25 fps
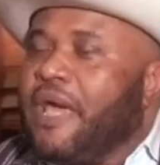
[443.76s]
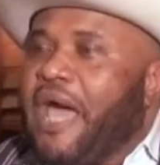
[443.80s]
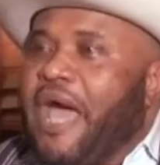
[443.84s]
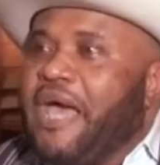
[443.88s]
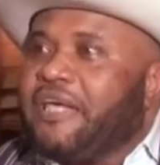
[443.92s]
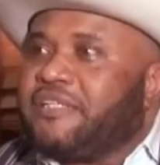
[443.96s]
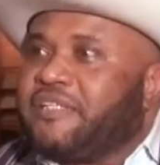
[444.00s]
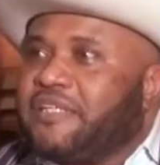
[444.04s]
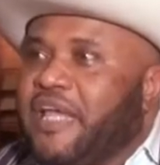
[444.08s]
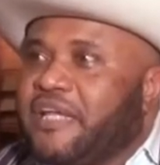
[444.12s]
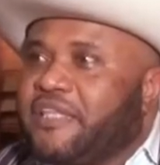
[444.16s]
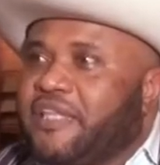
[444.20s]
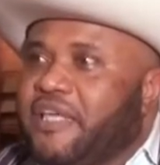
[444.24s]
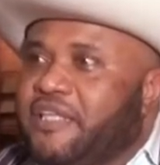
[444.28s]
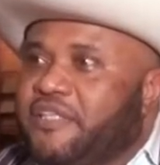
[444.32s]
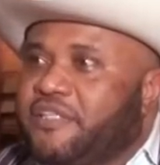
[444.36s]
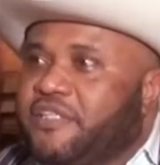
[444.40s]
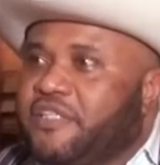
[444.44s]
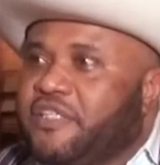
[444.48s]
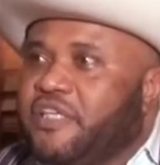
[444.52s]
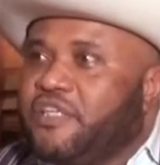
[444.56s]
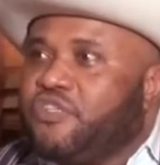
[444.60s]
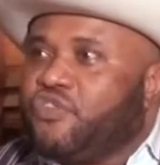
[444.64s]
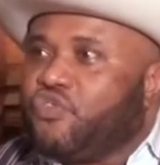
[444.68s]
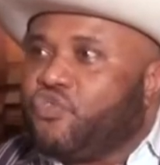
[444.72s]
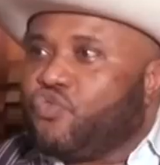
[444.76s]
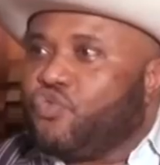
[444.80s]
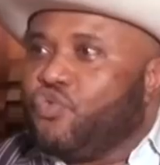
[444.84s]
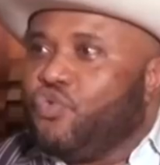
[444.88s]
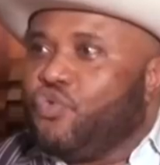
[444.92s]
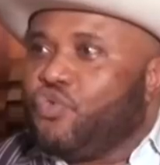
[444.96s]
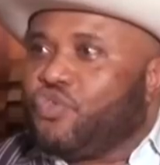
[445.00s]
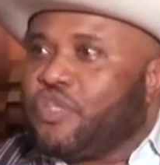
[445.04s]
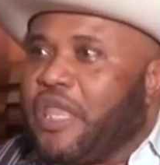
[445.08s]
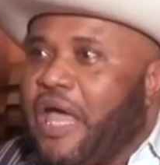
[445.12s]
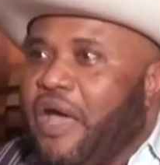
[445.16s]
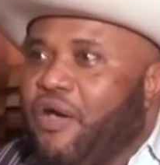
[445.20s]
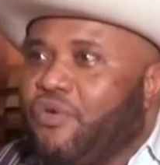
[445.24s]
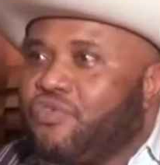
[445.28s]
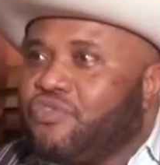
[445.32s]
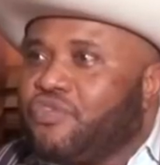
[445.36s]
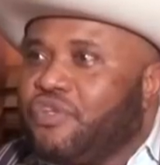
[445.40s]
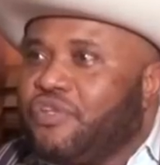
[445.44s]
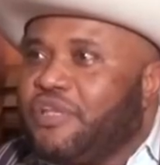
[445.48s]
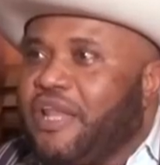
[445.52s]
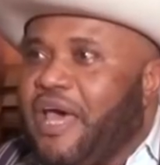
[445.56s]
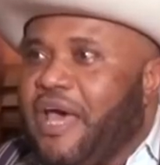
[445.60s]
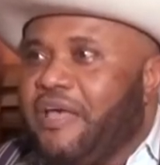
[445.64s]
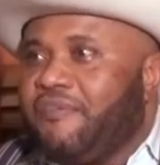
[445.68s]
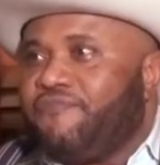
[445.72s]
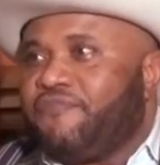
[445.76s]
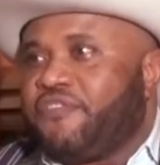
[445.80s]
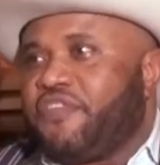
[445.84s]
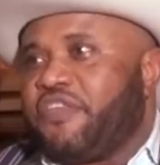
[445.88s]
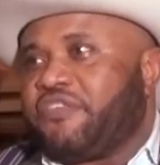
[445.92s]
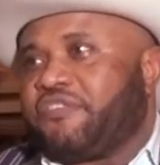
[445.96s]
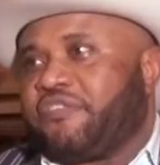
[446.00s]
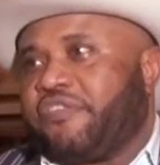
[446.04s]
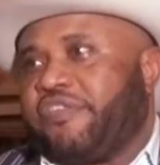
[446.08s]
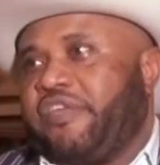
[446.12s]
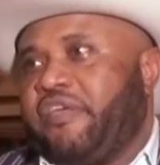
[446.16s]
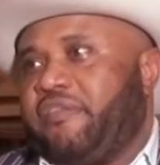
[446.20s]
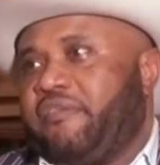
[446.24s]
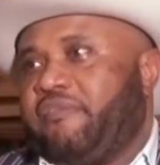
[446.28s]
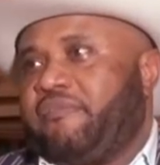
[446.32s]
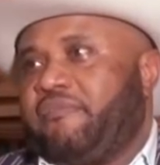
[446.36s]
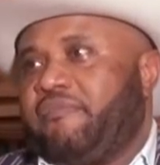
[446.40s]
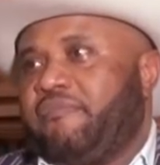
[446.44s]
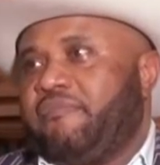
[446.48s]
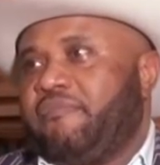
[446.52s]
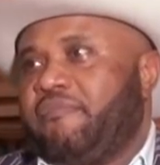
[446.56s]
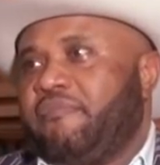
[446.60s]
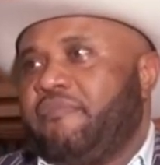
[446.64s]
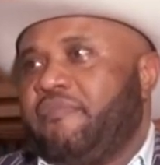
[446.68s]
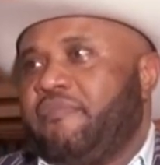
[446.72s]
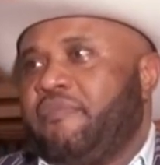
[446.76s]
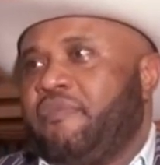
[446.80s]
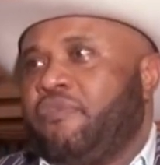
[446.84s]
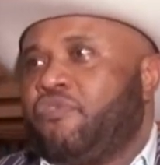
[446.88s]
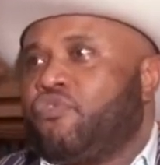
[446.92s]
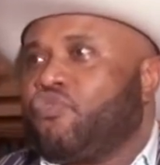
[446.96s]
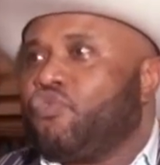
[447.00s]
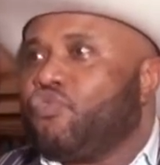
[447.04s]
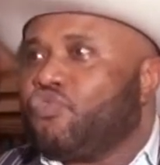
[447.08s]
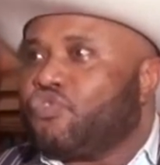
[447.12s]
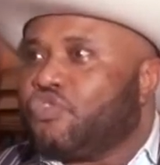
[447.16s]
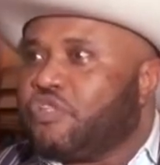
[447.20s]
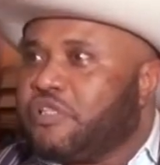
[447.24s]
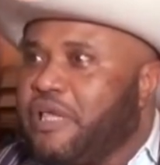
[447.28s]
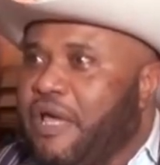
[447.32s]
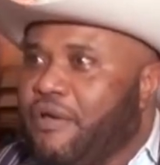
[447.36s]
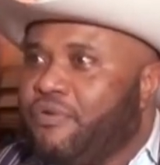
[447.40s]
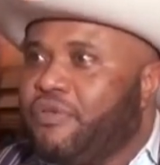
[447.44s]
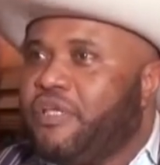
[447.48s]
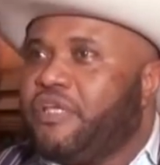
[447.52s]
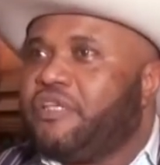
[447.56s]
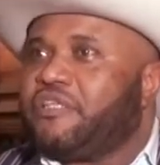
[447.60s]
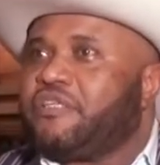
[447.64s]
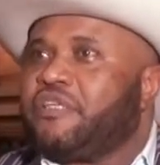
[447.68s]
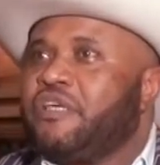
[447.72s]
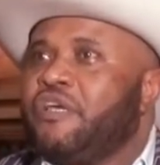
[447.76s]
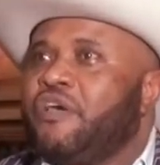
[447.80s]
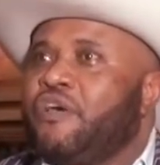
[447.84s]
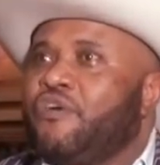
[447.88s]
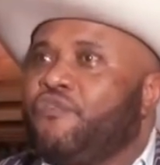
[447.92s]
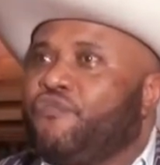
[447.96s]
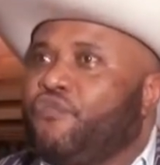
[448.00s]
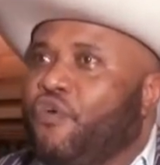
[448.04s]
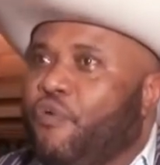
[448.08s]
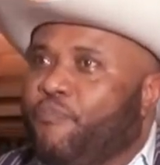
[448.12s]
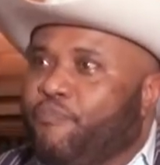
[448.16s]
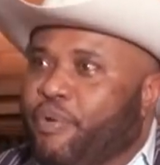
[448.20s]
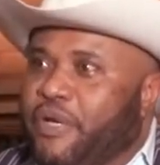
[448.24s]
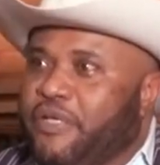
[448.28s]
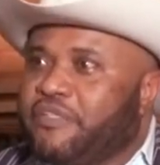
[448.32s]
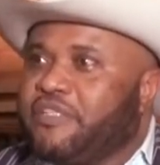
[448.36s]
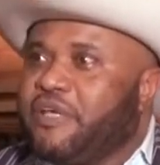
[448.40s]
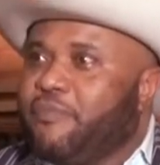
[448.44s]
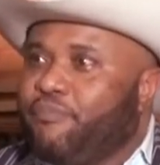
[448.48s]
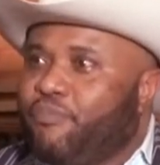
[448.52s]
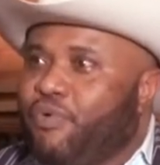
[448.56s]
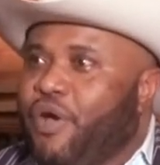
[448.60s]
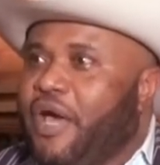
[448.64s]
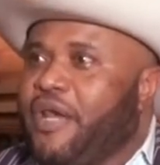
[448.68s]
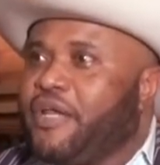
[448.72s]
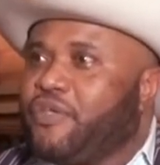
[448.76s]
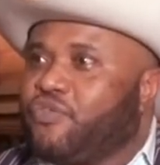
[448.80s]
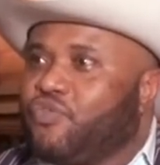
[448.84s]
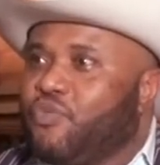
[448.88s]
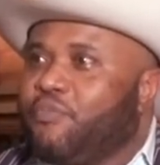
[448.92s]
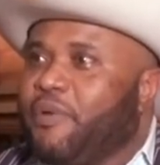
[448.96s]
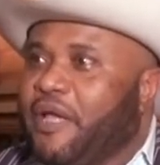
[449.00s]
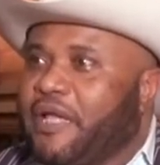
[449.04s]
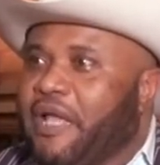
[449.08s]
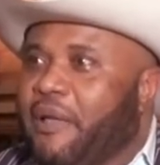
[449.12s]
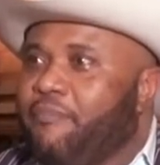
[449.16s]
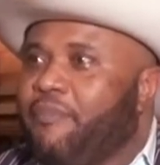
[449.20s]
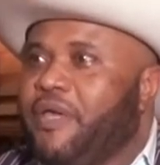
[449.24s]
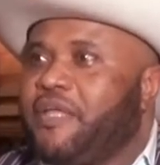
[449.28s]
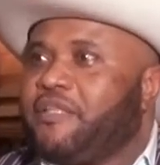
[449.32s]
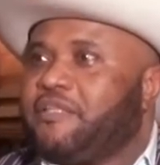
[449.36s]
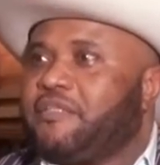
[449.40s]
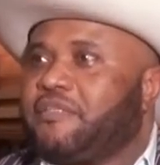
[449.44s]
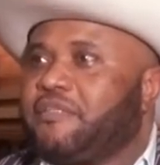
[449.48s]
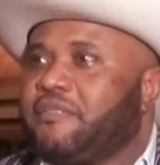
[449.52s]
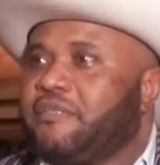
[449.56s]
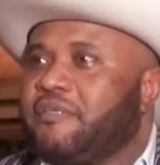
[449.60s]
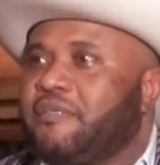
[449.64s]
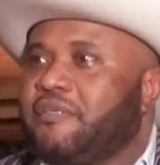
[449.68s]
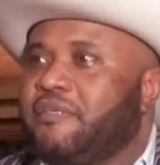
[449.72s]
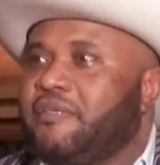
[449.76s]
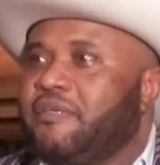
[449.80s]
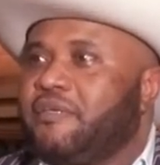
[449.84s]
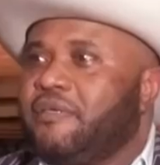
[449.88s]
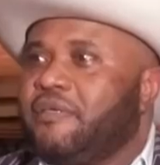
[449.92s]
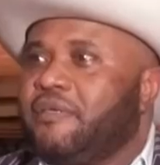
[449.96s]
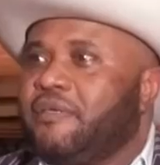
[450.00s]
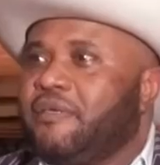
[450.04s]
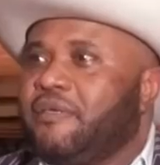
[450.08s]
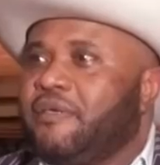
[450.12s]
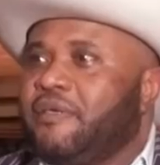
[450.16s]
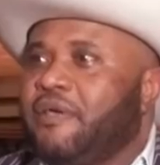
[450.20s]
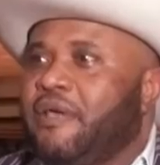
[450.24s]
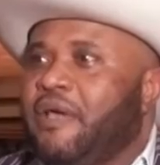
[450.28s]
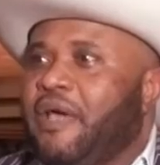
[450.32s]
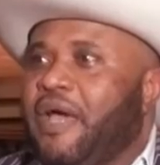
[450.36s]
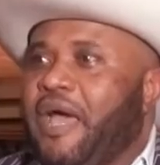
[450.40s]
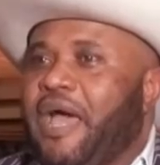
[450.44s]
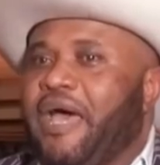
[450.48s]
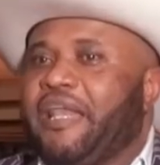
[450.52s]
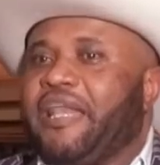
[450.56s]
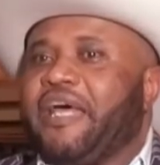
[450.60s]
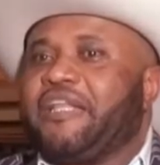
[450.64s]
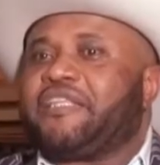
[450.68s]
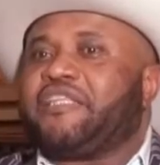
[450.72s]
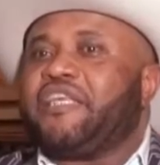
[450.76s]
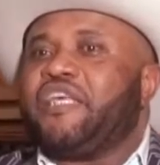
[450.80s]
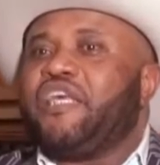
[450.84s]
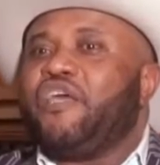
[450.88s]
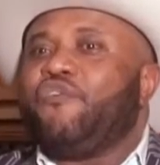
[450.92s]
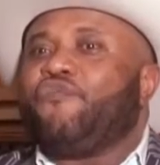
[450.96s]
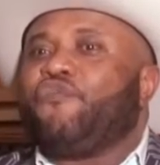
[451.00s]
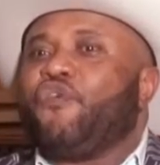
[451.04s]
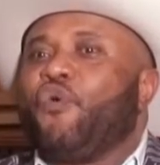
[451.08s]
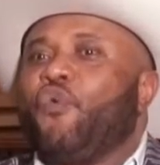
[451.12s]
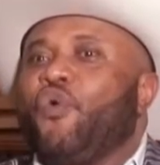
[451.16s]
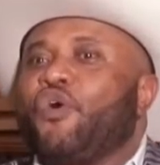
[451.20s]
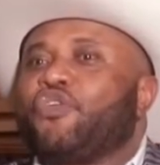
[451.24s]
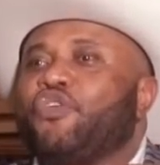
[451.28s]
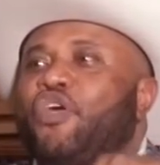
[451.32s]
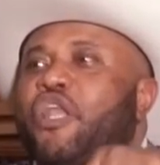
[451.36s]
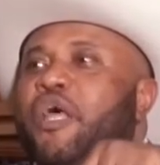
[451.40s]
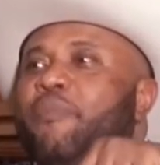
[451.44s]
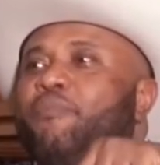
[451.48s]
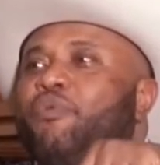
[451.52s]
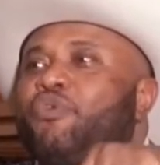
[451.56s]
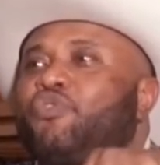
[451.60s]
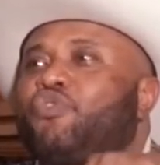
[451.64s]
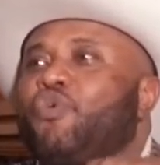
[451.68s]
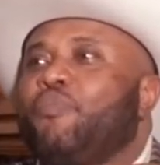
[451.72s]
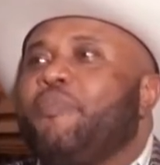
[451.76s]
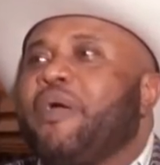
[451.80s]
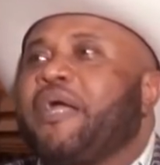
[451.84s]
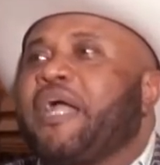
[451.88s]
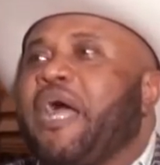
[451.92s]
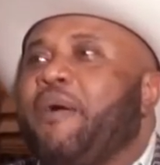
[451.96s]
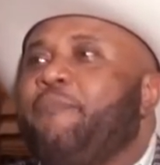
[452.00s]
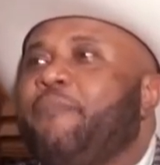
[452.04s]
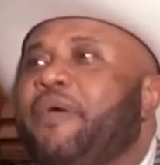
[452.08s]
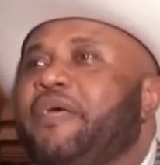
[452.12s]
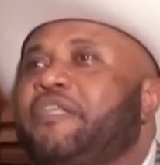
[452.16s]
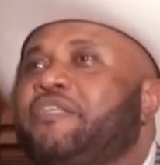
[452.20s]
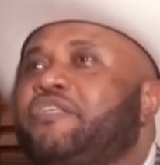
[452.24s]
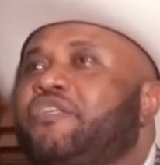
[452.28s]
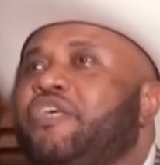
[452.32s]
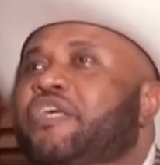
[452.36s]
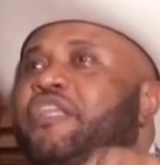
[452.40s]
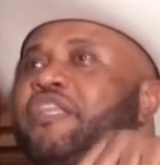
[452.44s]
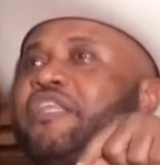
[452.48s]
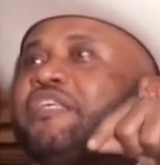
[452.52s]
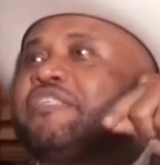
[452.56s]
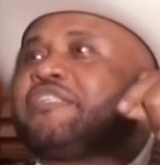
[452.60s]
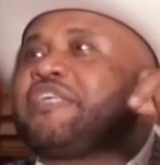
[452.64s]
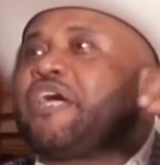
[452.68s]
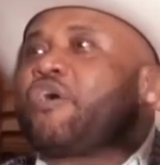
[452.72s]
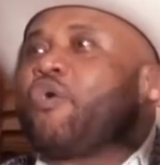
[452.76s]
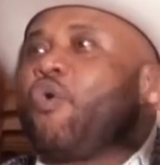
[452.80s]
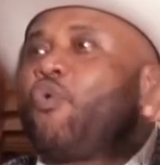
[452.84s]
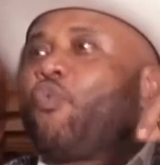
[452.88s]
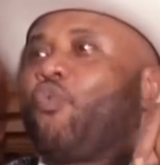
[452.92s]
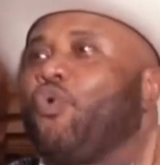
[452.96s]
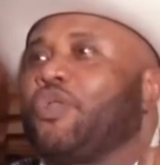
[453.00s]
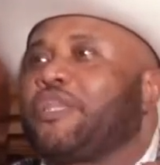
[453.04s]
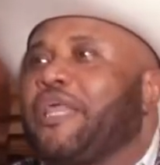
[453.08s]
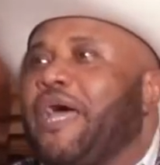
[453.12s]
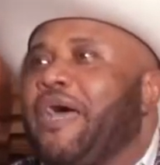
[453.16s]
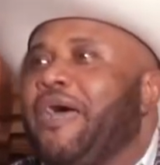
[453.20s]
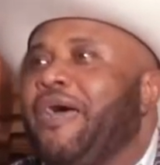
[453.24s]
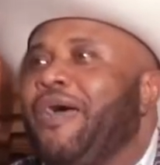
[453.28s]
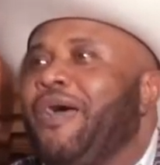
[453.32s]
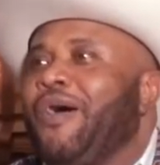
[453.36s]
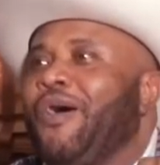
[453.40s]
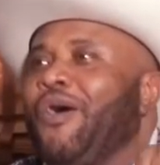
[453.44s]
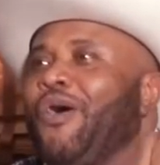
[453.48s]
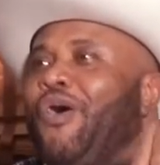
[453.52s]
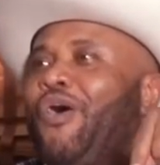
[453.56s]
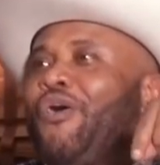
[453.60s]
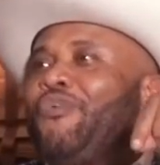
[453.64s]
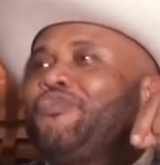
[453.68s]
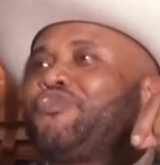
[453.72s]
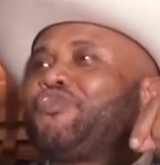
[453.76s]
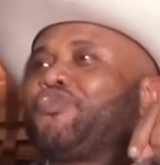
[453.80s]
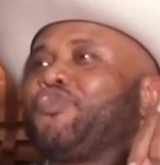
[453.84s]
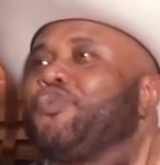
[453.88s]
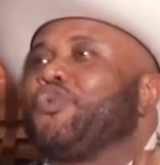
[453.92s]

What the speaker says: I started since 2016 to sound it for President Buhari to make amends. And that if he was unable to make amends in the second quarter of